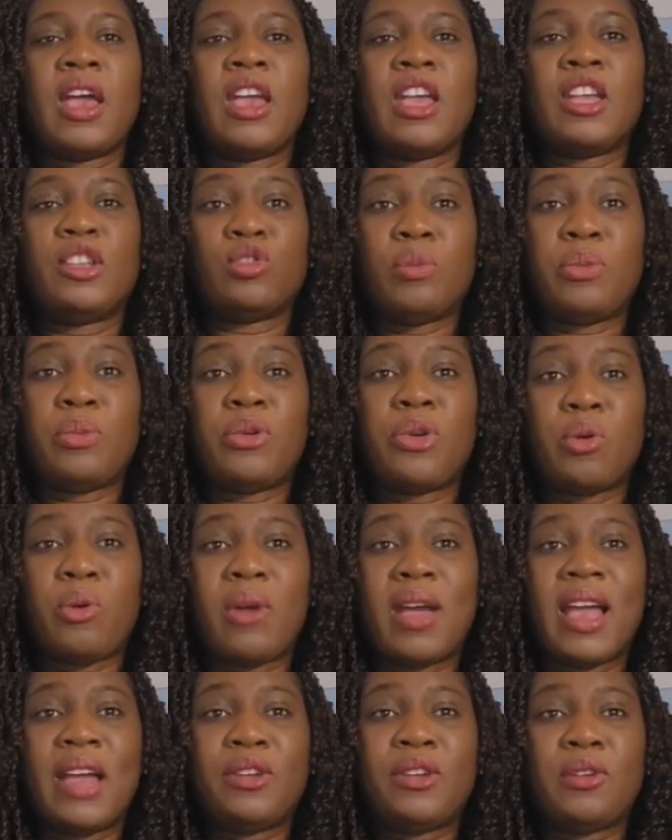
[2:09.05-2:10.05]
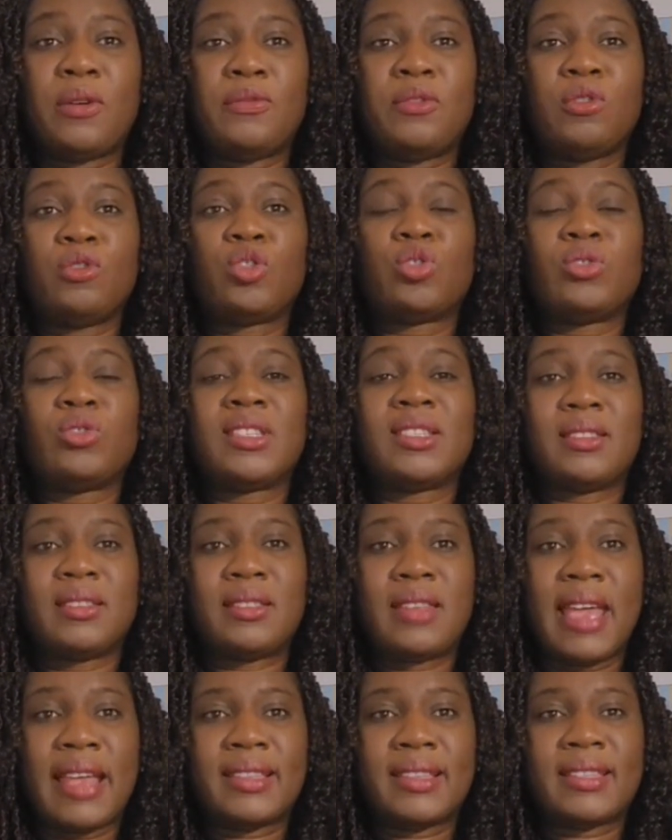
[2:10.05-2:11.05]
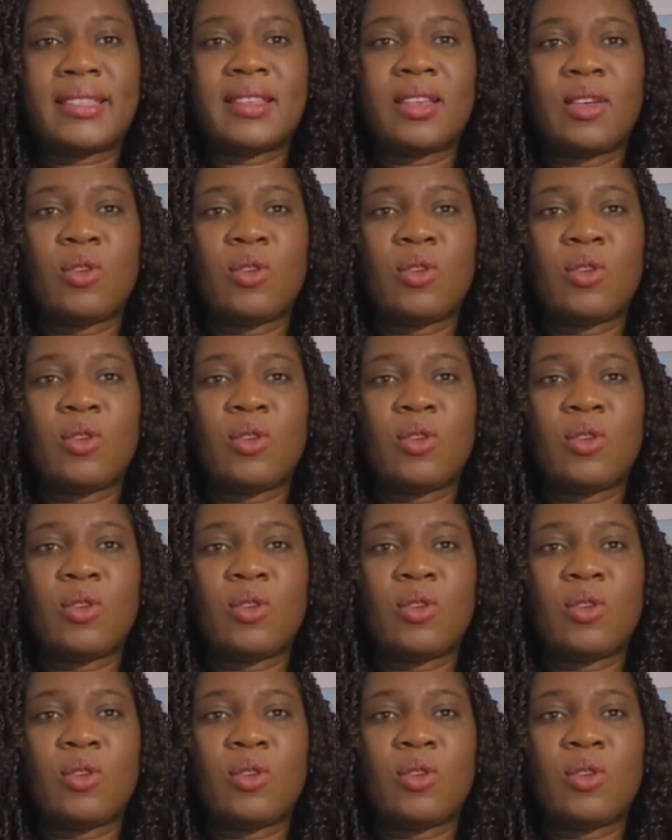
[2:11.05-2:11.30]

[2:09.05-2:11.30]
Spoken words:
it will be required of you to state